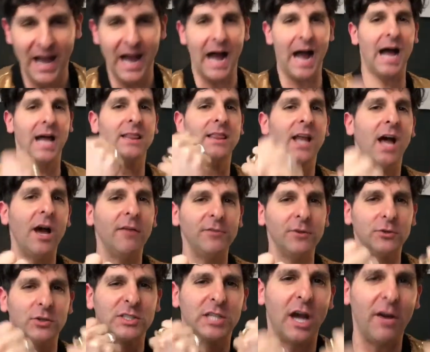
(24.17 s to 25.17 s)
I love
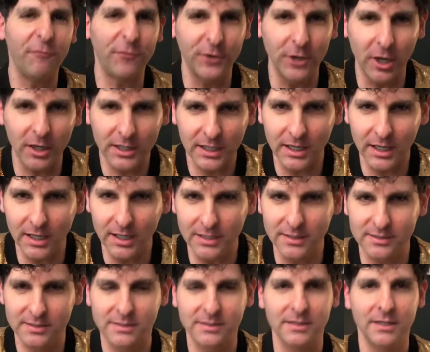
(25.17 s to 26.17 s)
you, Tough
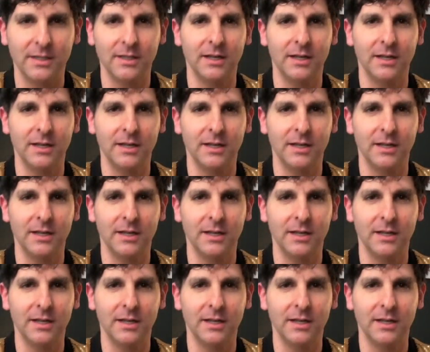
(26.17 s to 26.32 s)
Cookies.